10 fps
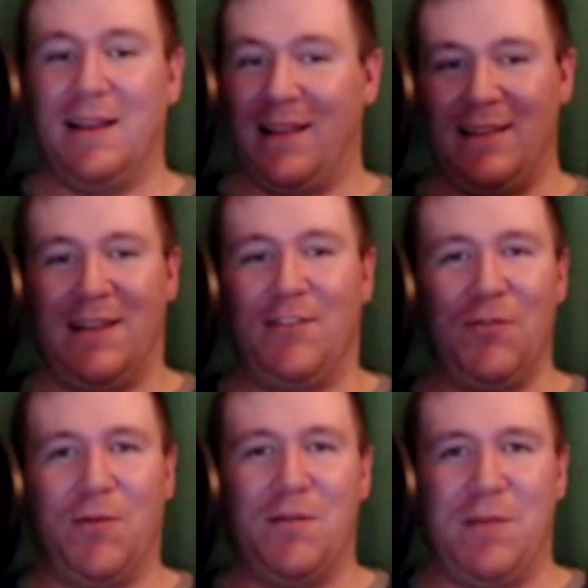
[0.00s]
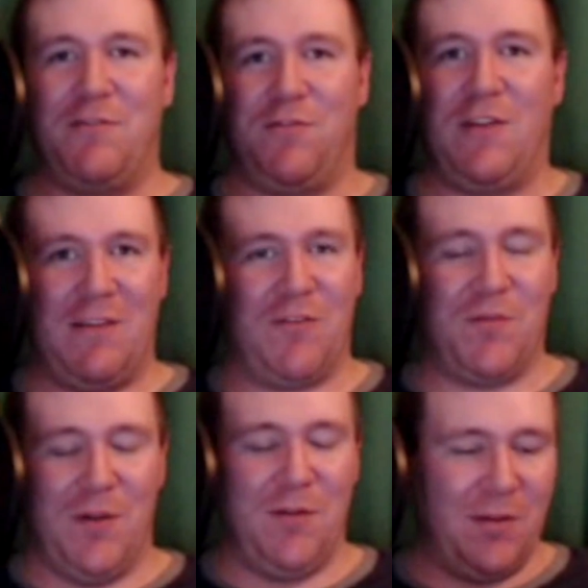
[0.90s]
this was one of my favorite
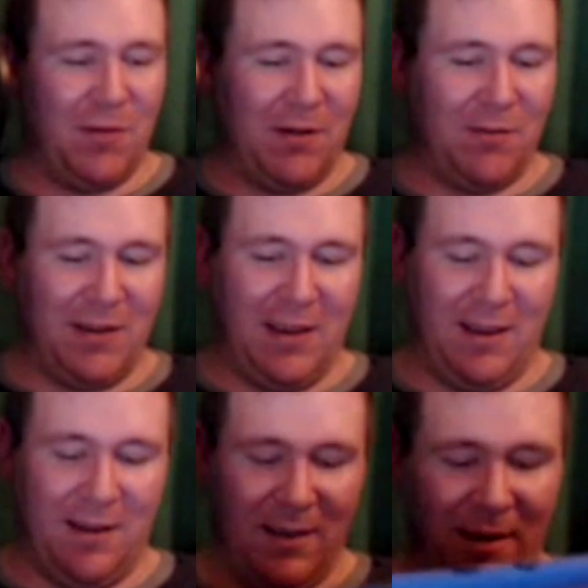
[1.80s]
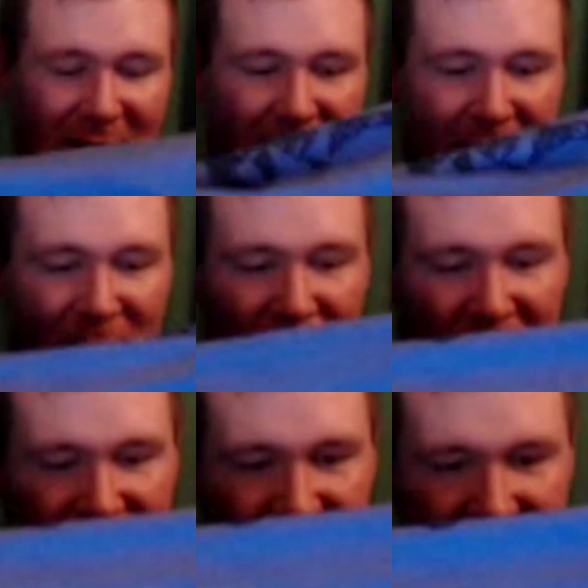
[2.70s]
movies when I was a kid
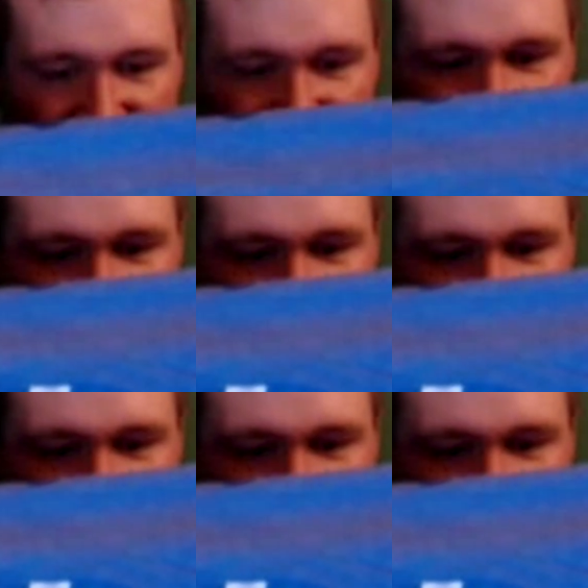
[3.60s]
watching this.